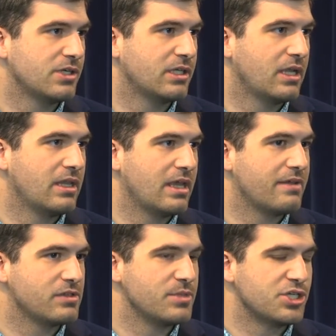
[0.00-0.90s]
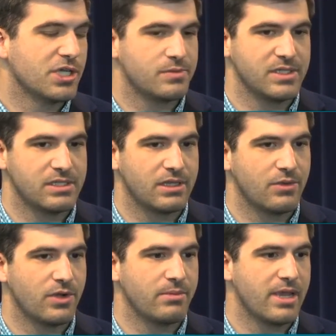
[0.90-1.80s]
and they have some adjustments that they
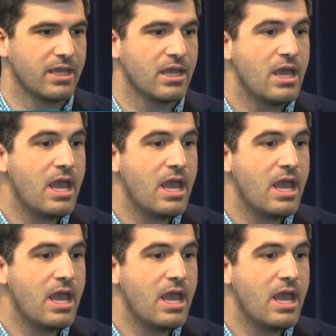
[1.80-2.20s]
want to make.